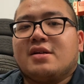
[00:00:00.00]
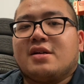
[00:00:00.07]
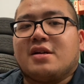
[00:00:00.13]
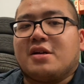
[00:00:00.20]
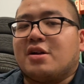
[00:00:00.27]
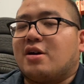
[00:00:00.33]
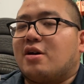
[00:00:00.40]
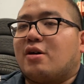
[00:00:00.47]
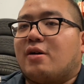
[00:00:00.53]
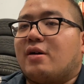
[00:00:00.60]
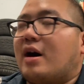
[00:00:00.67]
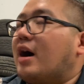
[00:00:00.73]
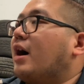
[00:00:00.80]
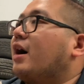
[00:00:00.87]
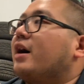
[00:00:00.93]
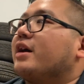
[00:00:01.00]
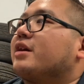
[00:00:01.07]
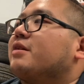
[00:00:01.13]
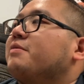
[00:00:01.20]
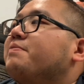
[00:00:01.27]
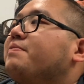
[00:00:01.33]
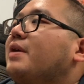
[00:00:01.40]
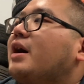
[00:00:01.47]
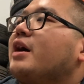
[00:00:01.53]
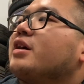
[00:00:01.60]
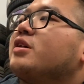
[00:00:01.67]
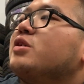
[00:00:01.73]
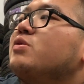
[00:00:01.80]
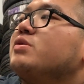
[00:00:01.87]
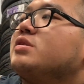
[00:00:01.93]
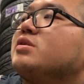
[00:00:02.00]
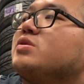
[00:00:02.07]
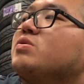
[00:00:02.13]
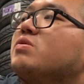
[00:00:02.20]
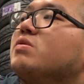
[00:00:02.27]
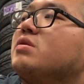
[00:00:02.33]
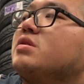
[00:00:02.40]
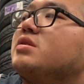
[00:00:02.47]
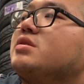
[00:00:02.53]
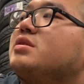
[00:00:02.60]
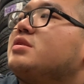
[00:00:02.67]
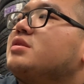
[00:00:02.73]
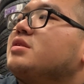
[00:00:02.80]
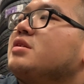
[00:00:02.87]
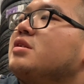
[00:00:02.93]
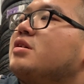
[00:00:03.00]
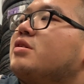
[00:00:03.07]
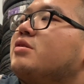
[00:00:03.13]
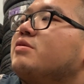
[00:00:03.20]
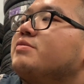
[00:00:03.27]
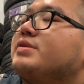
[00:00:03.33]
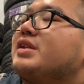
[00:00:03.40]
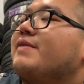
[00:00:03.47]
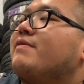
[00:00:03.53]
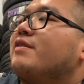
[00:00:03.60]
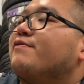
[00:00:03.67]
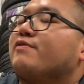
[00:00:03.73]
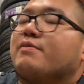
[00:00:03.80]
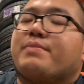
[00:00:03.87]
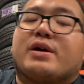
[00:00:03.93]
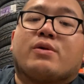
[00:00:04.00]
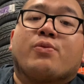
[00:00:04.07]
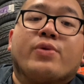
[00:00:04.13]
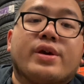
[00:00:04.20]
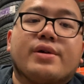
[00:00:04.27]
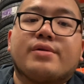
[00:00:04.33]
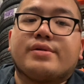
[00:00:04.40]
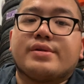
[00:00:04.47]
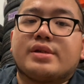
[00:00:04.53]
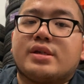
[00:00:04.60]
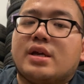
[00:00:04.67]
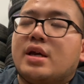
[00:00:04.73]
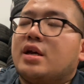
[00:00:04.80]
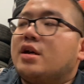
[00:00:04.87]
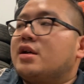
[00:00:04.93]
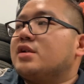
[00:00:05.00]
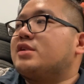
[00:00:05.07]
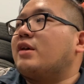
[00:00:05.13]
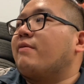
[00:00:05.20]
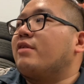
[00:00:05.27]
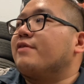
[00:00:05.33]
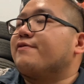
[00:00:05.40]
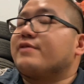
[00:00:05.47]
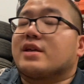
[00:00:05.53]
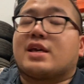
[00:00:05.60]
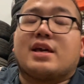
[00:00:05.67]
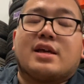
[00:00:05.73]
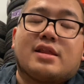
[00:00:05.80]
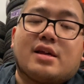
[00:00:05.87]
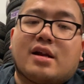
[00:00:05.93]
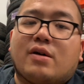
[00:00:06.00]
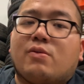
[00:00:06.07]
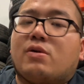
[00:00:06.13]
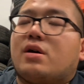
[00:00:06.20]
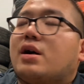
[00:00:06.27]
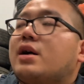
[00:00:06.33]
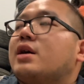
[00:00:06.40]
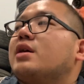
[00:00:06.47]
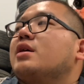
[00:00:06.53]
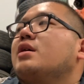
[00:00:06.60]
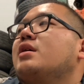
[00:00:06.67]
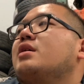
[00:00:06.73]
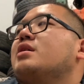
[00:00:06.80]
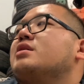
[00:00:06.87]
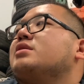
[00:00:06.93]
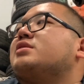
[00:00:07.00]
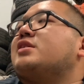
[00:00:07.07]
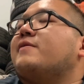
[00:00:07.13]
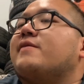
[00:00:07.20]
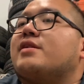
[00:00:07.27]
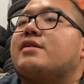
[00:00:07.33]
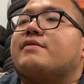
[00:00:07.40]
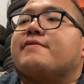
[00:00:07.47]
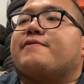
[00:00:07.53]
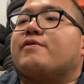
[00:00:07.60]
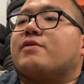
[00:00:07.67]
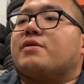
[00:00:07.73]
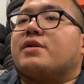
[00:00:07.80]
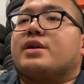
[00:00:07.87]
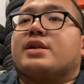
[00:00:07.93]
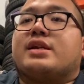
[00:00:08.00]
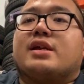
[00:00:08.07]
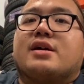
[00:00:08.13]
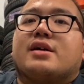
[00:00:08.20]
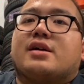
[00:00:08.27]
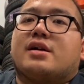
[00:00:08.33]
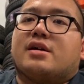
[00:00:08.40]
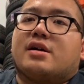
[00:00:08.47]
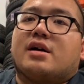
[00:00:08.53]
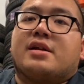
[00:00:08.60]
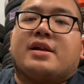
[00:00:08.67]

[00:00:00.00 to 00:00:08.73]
You know, I could use it towards, you know, saving up for better wheels, saving up for the kit that I want, saving up for an